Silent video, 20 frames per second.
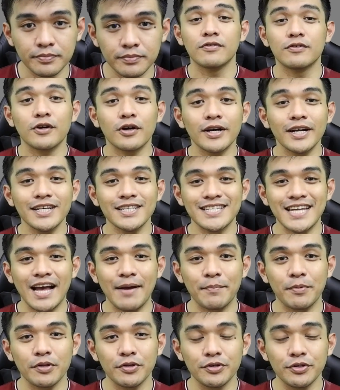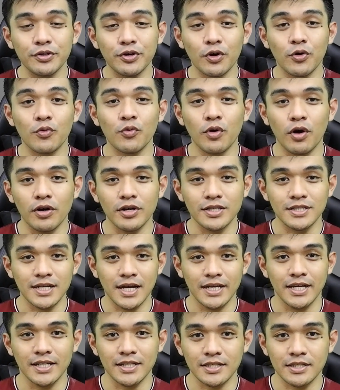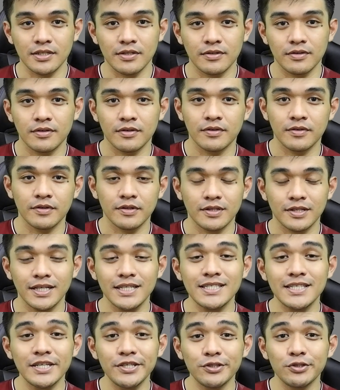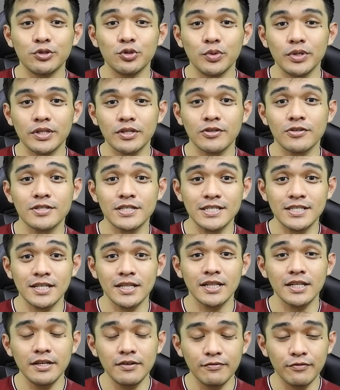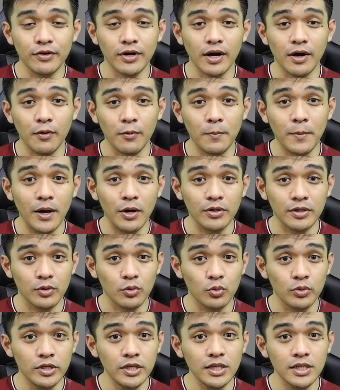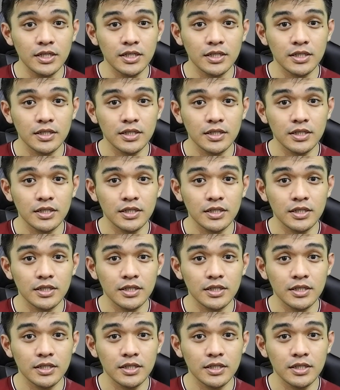For example, you go on a diet. Let's say you do it consistently for about a week.